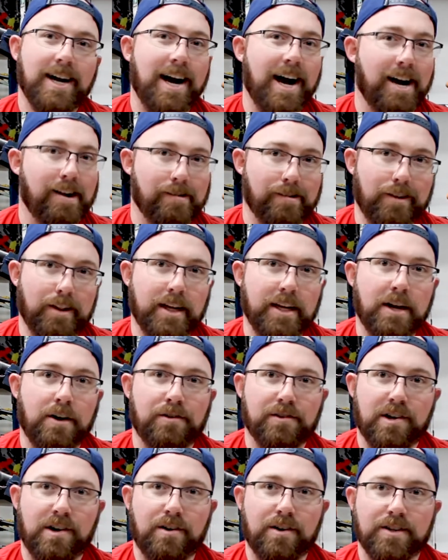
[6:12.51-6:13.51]
I really
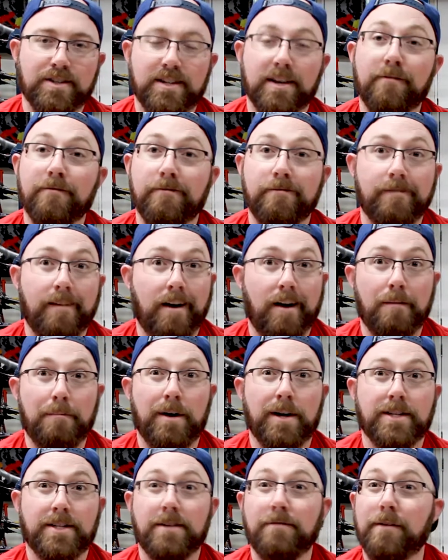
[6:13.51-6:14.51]
don't notice it very
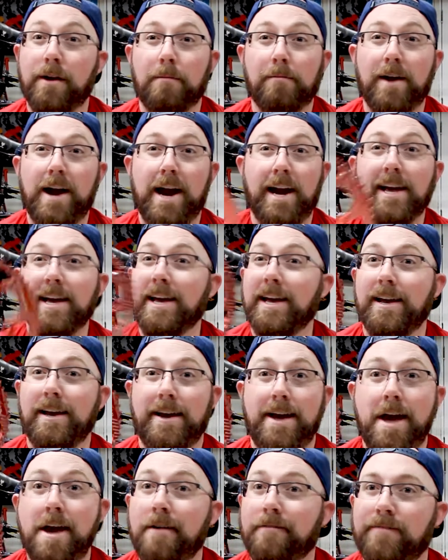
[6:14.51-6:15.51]
much even when I'm riding,
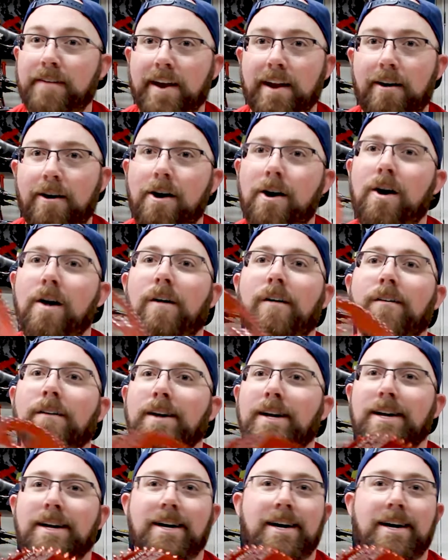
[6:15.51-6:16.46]
if at all.